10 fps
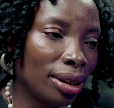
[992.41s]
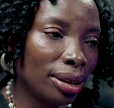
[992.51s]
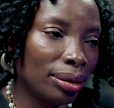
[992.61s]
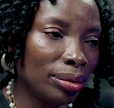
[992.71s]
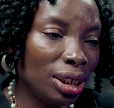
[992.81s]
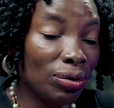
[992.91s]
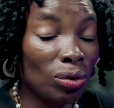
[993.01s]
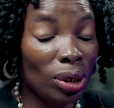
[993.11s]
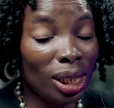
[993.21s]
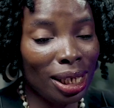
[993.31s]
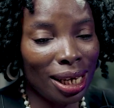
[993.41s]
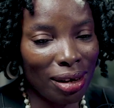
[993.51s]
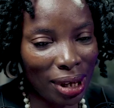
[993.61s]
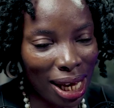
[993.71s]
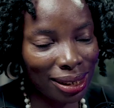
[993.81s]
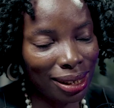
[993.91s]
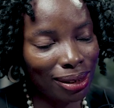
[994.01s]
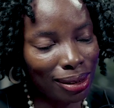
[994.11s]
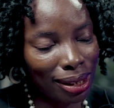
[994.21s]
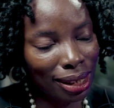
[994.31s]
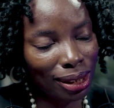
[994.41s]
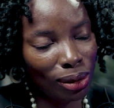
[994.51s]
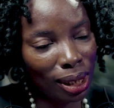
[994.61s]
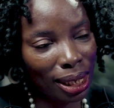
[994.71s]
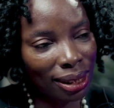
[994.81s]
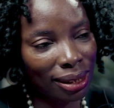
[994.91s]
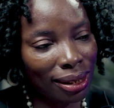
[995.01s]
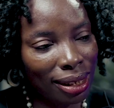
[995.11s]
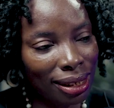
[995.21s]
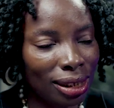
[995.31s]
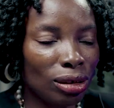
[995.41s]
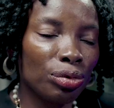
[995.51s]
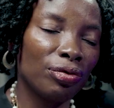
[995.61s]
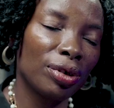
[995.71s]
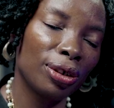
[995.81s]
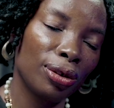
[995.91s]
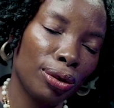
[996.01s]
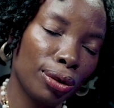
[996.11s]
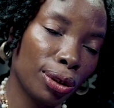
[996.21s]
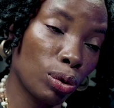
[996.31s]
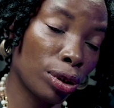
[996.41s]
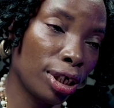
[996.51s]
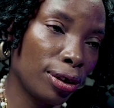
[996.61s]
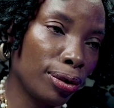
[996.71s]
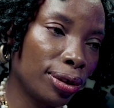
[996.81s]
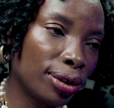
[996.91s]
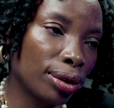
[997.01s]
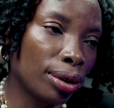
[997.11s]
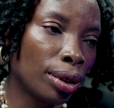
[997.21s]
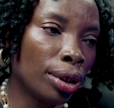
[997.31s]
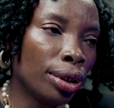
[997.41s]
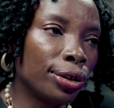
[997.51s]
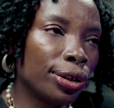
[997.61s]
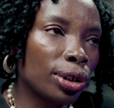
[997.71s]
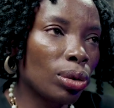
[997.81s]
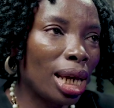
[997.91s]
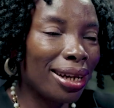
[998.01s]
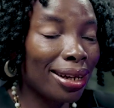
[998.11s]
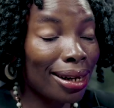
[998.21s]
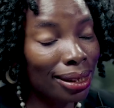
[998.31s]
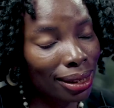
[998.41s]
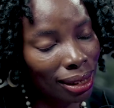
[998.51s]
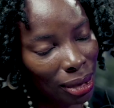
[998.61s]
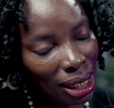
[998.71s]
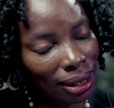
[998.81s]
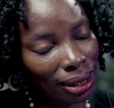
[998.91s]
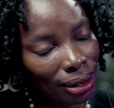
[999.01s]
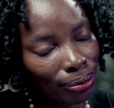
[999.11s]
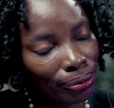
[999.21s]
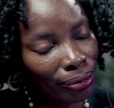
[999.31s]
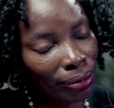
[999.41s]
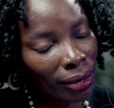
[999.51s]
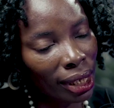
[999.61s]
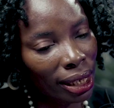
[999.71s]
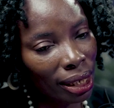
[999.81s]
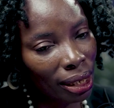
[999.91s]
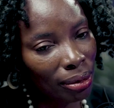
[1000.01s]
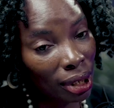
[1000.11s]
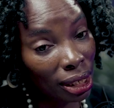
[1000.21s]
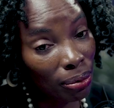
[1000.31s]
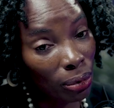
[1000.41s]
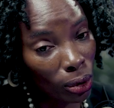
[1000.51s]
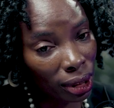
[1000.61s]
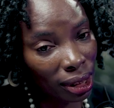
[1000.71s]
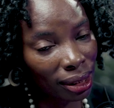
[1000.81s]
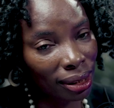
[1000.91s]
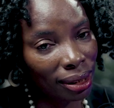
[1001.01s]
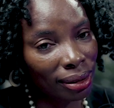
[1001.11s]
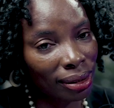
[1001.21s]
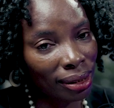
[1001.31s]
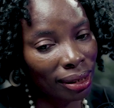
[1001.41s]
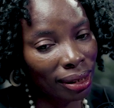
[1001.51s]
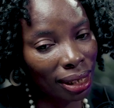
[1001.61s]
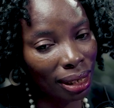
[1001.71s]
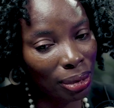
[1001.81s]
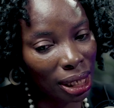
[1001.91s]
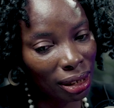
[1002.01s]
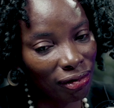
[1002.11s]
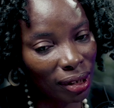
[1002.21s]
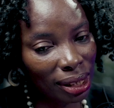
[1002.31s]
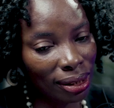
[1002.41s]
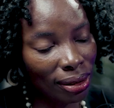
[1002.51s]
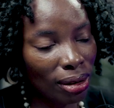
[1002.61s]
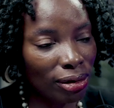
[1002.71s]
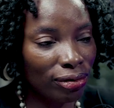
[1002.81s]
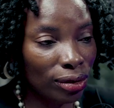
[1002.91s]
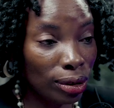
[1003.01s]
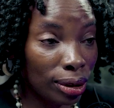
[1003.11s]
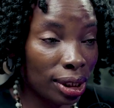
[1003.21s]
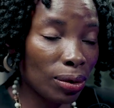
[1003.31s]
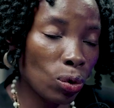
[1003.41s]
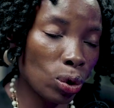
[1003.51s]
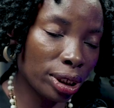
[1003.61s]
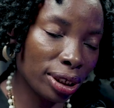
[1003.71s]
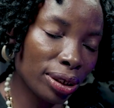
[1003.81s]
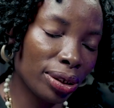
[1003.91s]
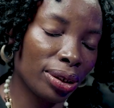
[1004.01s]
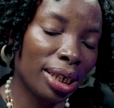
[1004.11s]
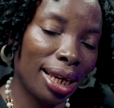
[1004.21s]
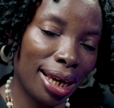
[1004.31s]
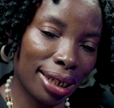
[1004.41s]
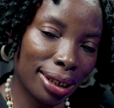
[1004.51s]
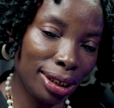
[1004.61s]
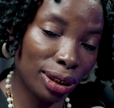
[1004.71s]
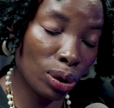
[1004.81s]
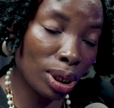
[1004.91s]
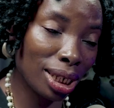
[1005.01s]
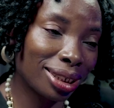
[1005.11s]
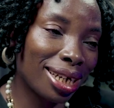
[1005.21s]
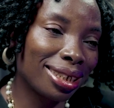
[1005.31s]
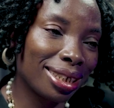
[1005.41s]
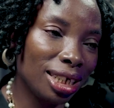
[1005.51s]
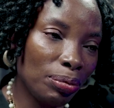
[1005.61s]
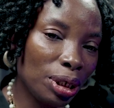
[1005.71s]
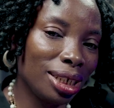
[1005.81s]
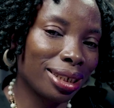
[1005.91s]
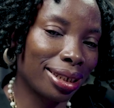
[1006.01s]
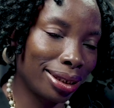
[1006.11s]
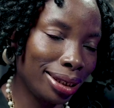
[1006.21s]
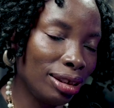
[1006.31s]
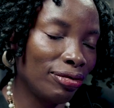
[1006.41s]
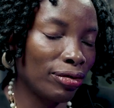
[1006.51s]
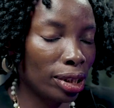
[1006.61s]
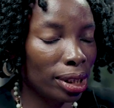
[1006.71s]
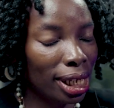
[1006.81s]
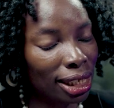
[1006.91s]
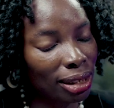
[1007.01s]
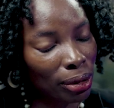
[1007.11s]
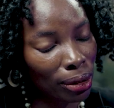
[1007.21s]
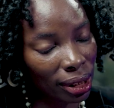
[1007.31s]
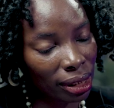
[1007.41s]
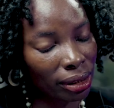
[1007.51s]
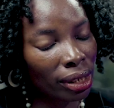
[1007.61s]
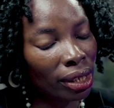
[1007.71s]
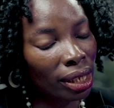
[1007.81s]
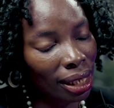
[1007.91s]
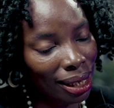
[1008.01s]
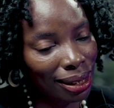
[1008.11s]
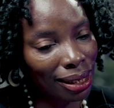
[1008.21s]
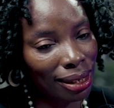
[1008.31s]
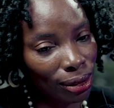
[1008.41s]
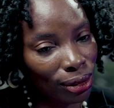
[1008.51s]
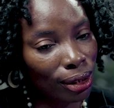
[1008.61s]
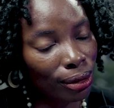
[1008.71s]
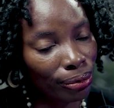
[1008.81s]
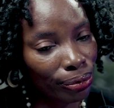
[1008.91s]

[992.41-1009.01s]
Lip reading: Even when they have access to clean toilets, they still prefer to use what they're used to. So enlightenment is important. The benefits of using water and clean toilets and keeping it clean for the next person is essential.